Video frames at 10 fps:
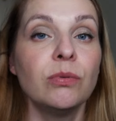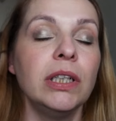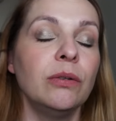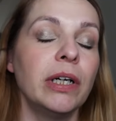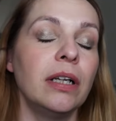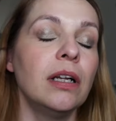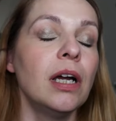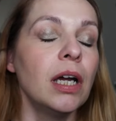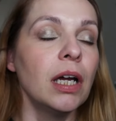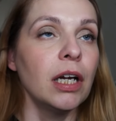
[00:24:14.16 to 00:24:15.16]
really well
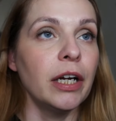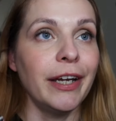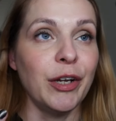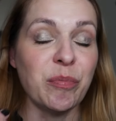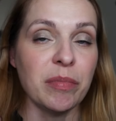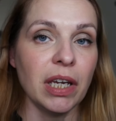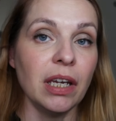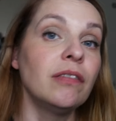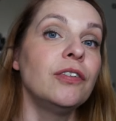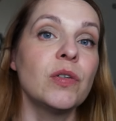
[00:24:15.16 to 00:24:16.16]

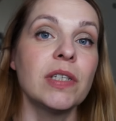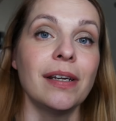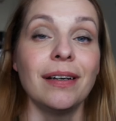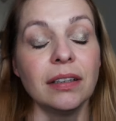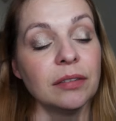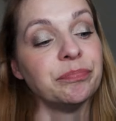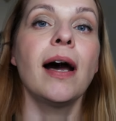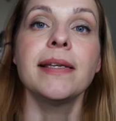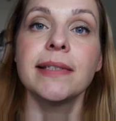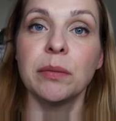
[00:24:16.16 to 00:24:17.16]
if you set it.
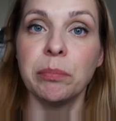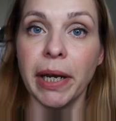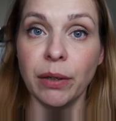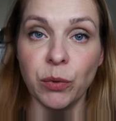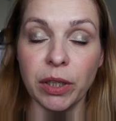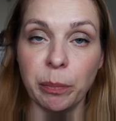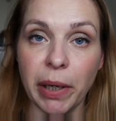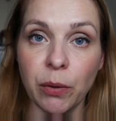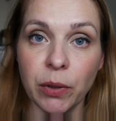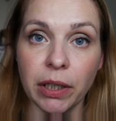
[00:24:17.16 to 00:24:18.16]
I set mine with
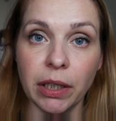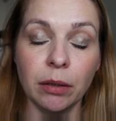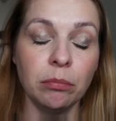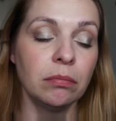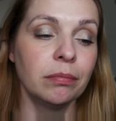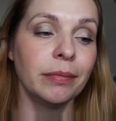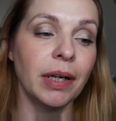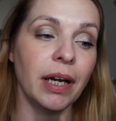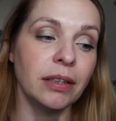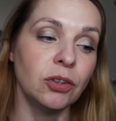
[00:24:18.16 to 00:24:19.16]
powder.
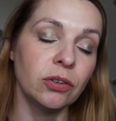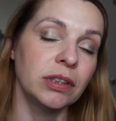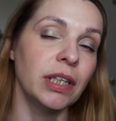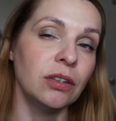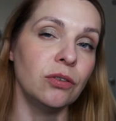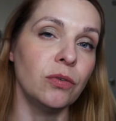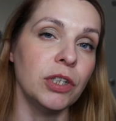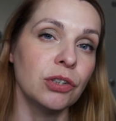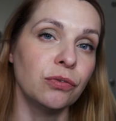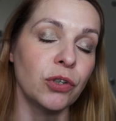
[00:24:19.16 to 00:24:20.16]
I don't tend to
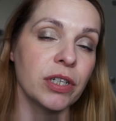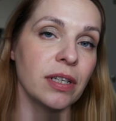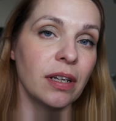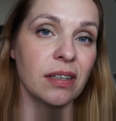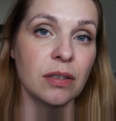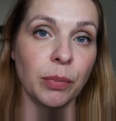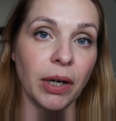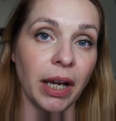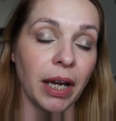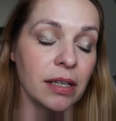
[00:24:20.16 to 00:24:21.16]
reach for setting
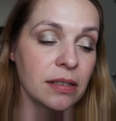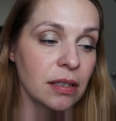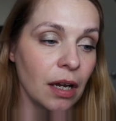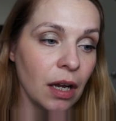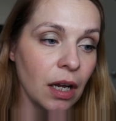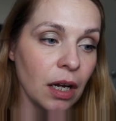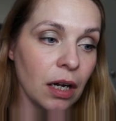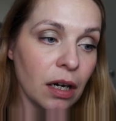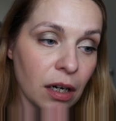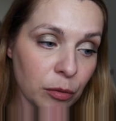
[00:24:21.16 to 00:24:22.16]
sprays,
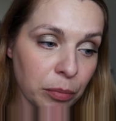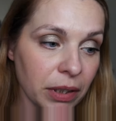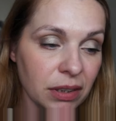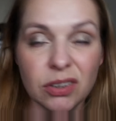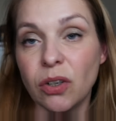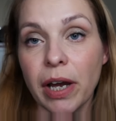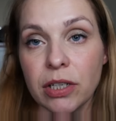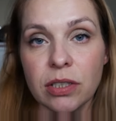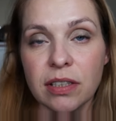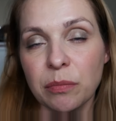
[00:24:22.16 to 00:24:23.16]
so I
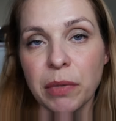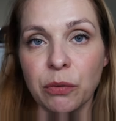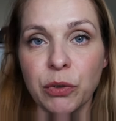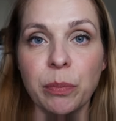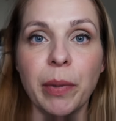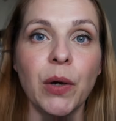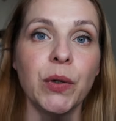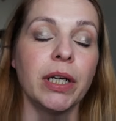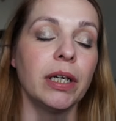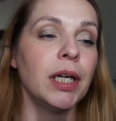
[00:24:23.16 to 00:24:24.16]
just set mine with
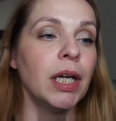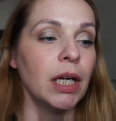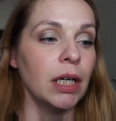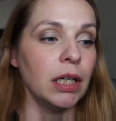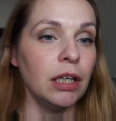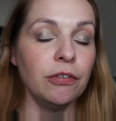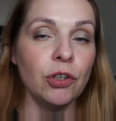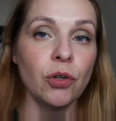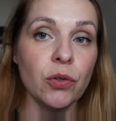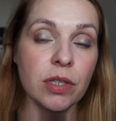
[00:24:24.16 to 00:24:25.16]
powder. If you
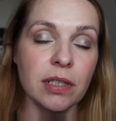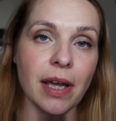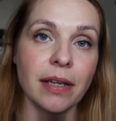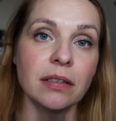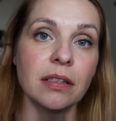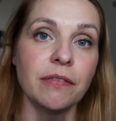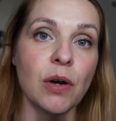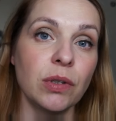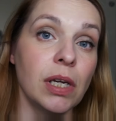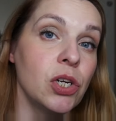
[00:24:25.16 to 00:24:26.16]
don't set the
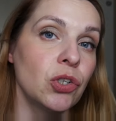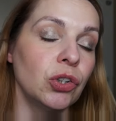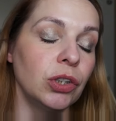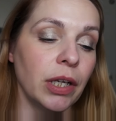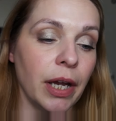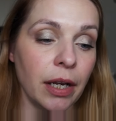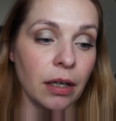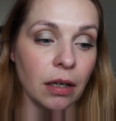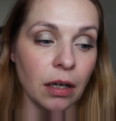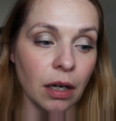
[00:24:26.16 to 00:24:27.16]
foundation, then